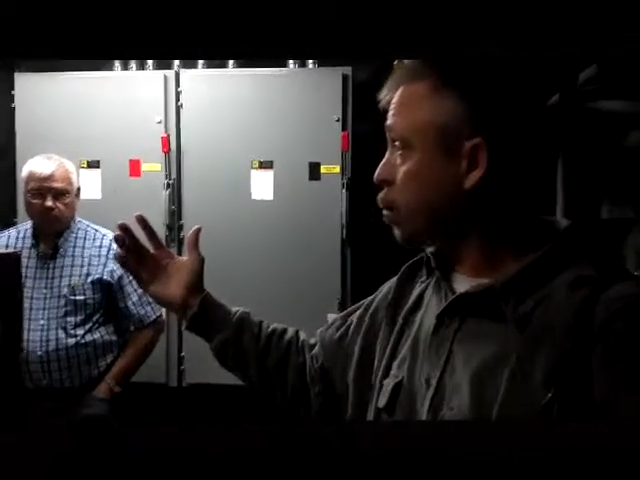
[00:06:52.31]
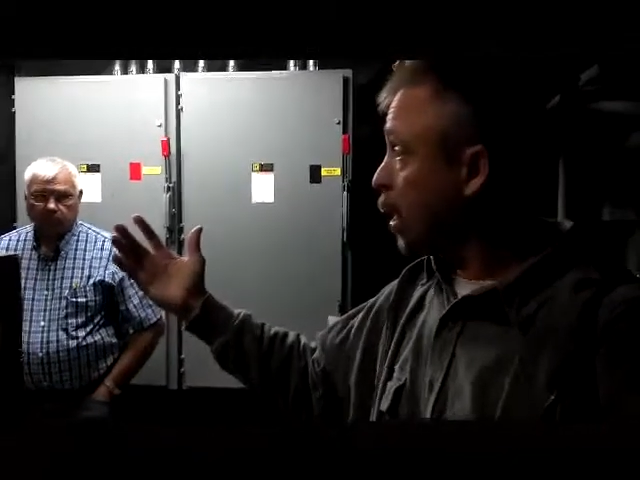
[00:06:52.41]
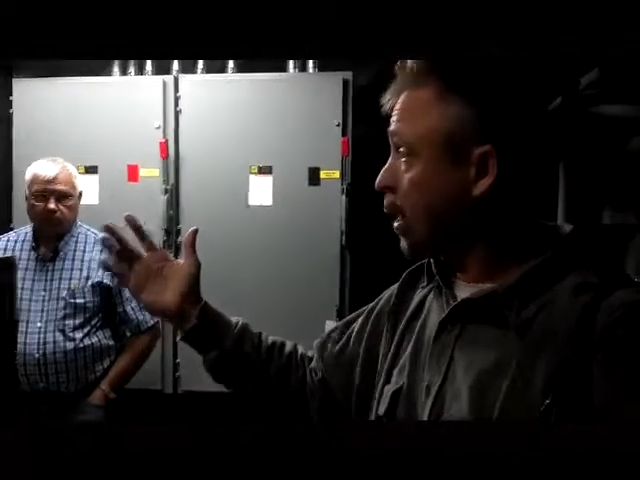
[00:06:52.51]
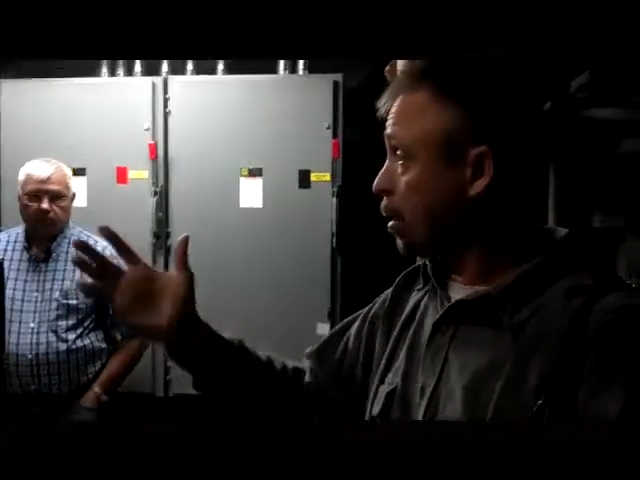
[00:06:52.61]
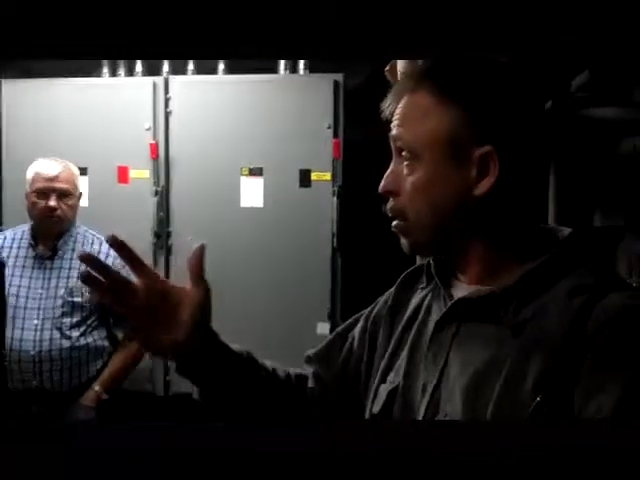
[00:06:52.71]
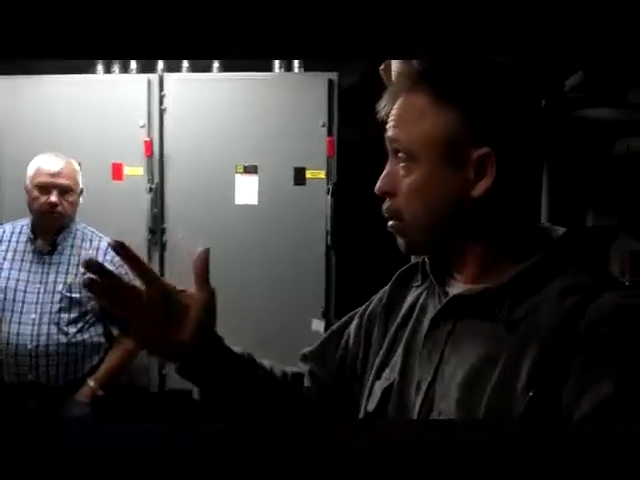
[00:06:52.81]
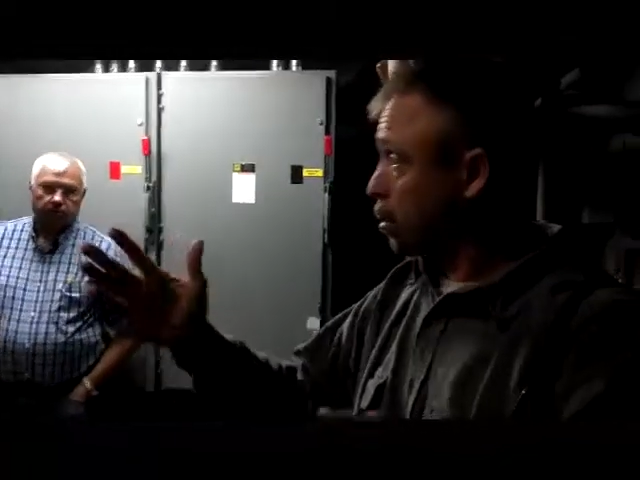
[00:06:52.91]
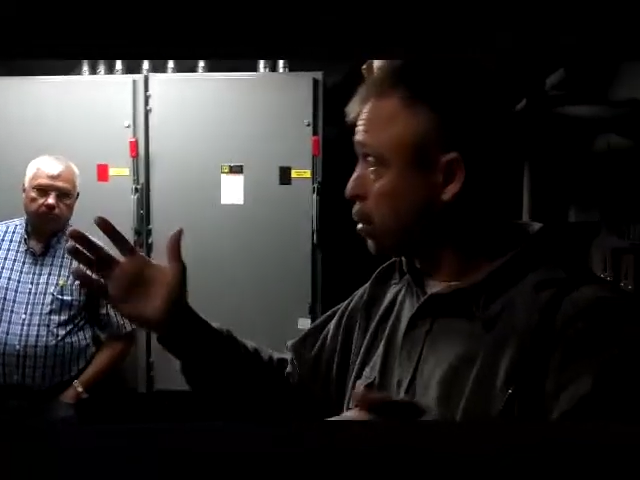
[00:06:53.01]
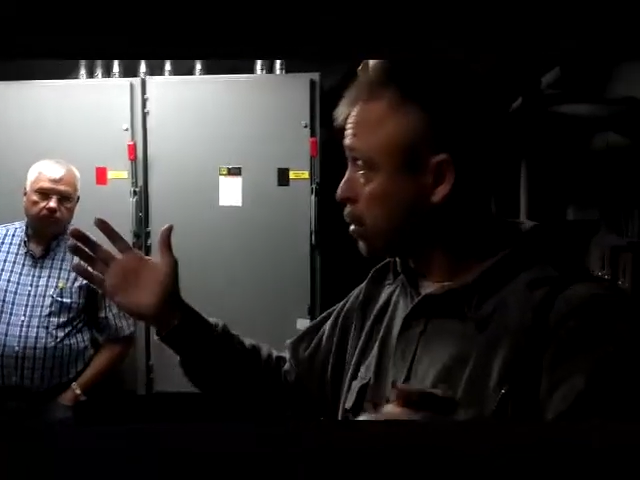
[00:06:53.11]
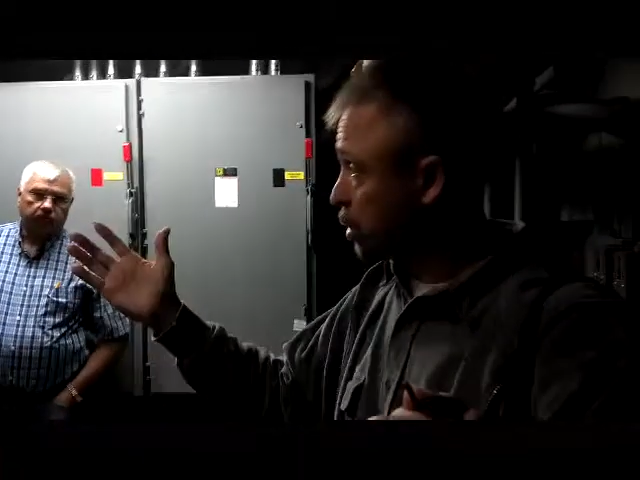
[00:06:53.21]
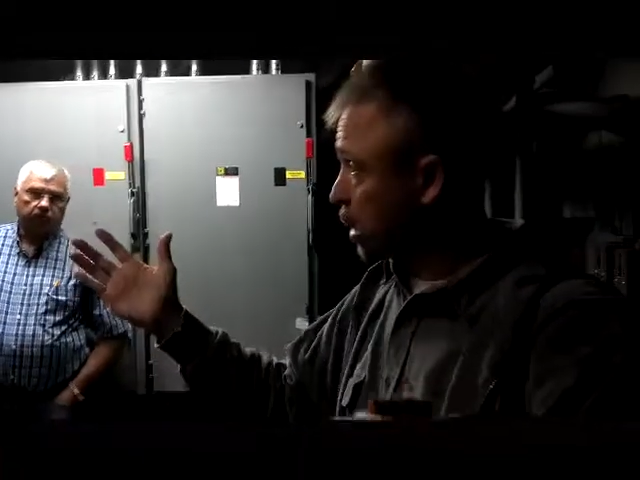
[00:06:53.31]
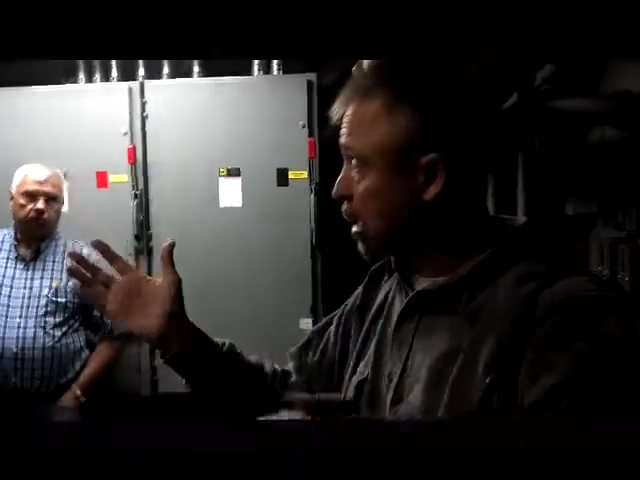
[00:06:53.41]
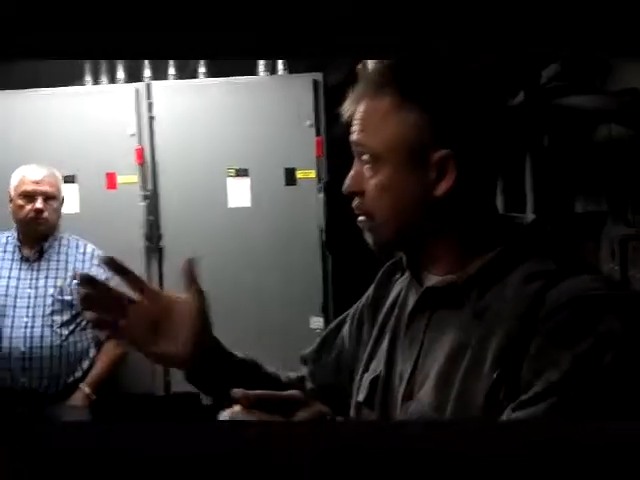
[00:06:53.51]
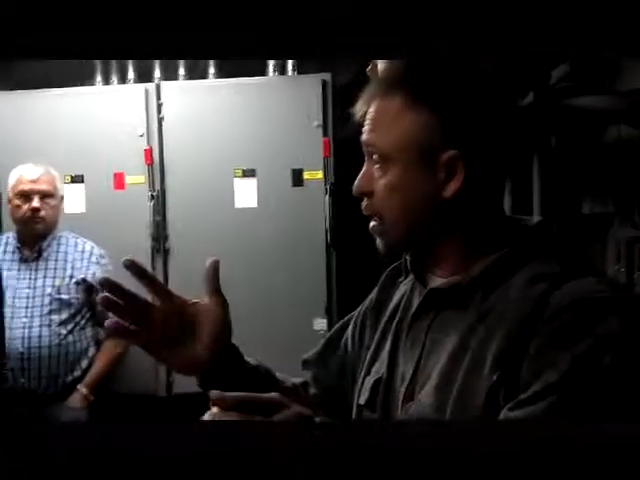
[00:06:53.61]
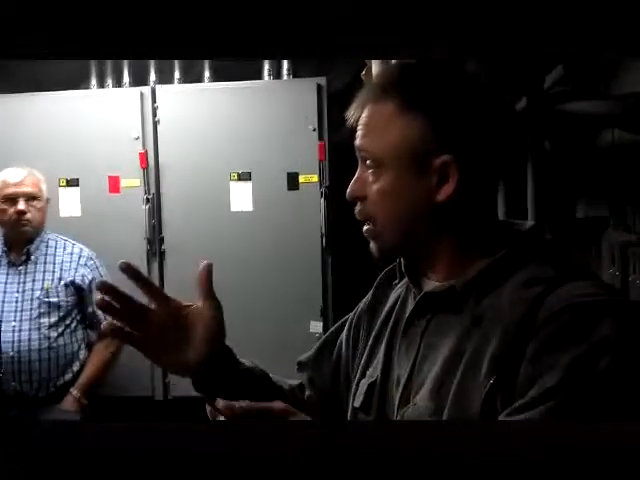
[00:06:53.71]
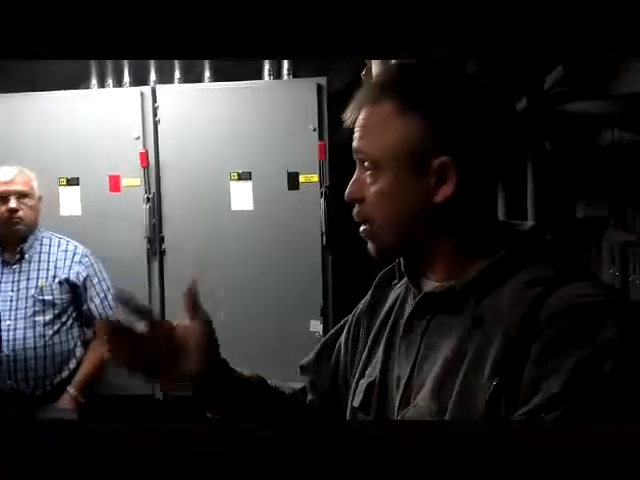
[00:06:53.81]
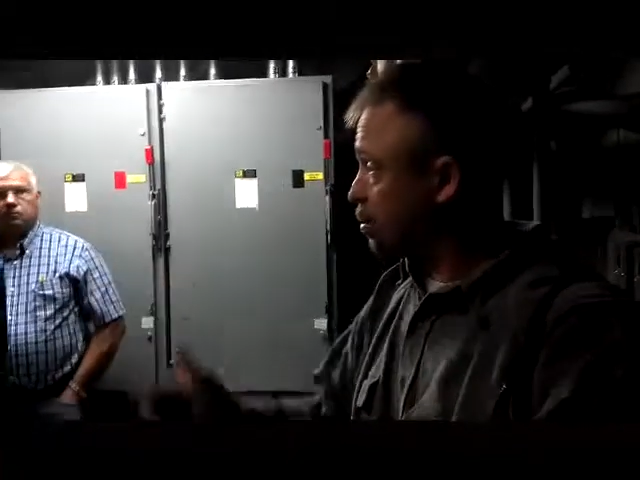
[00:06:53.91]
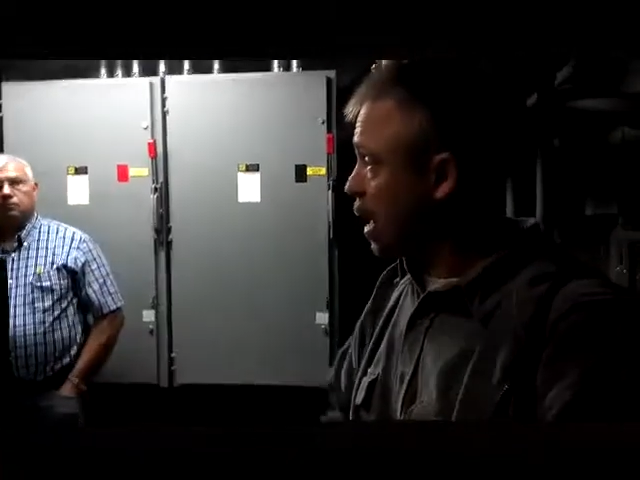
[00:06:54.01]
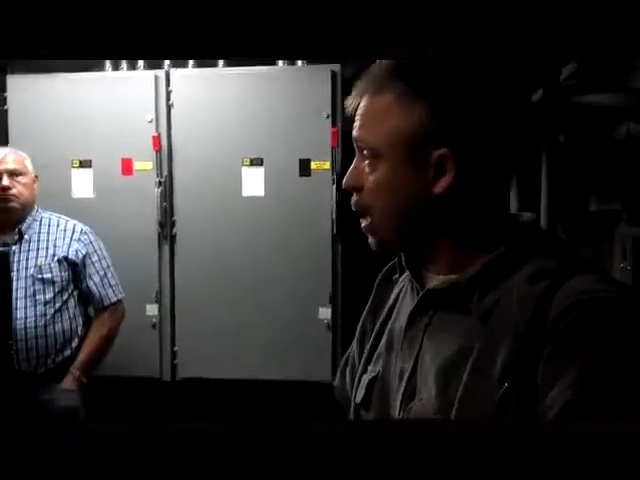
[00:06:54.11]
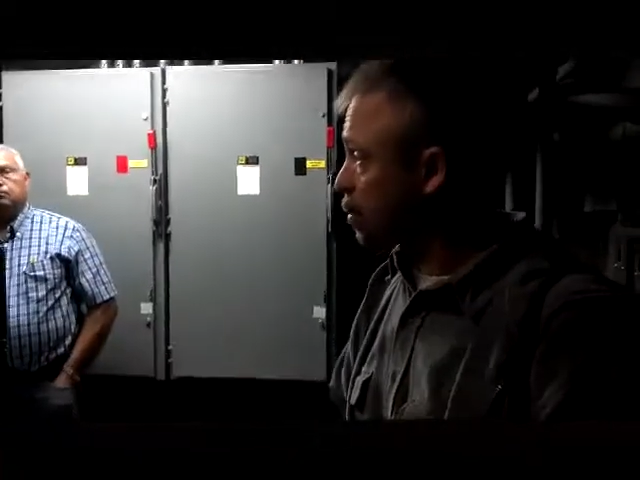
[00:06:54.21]
Quicker. You'll lose your life out of your
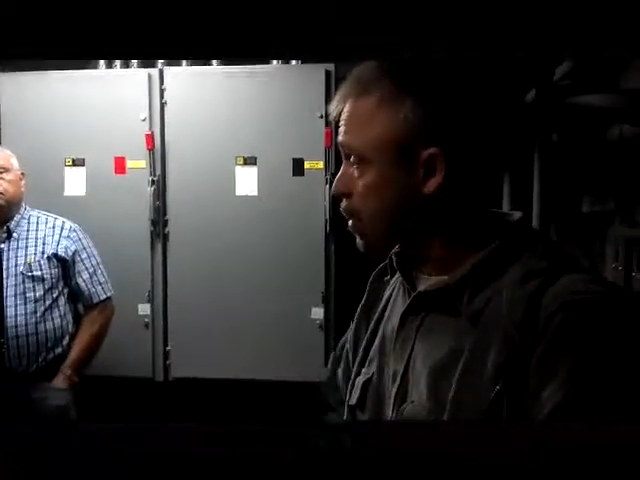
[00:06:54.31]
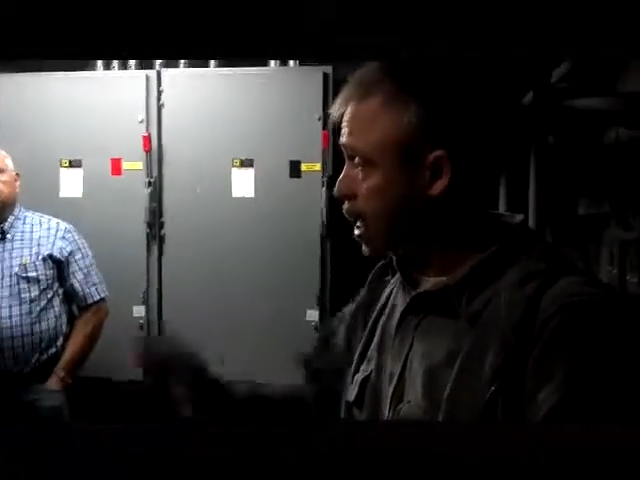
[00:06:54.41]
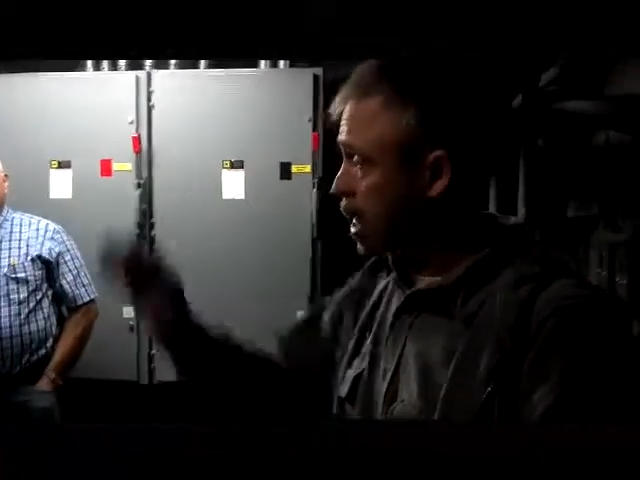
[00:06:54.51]
traps.